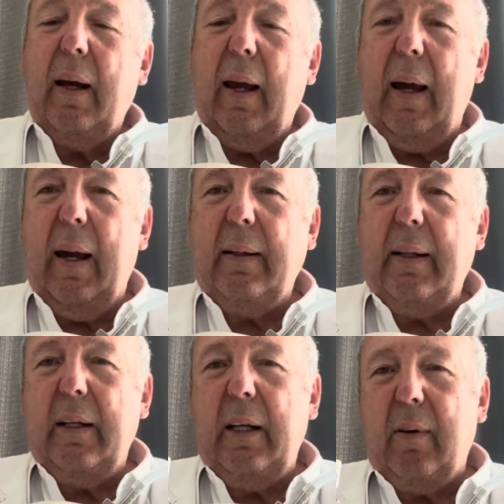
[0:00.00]
and the
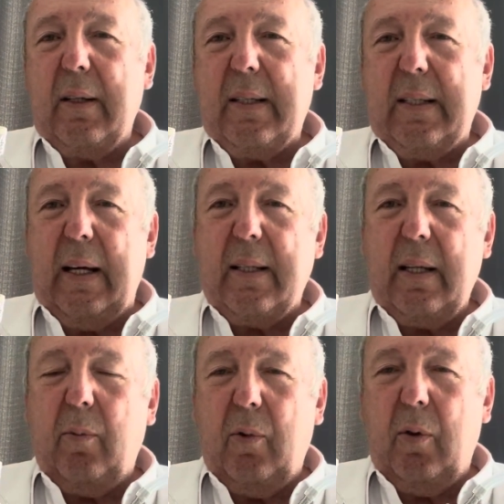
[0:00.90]
needle access
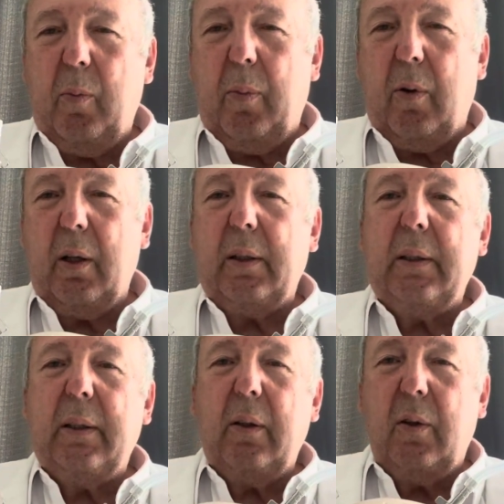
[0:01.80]
subdural port,
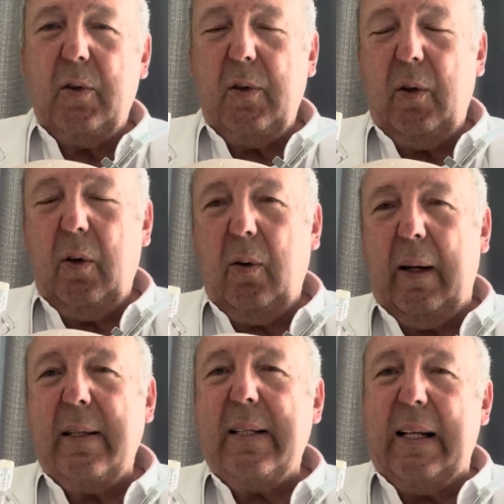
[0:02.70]
also known
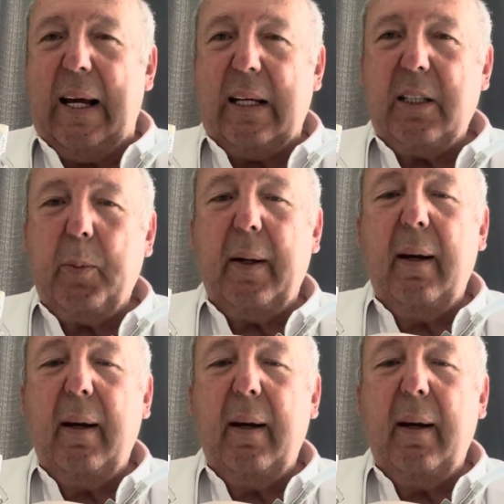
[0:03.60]
as NASP.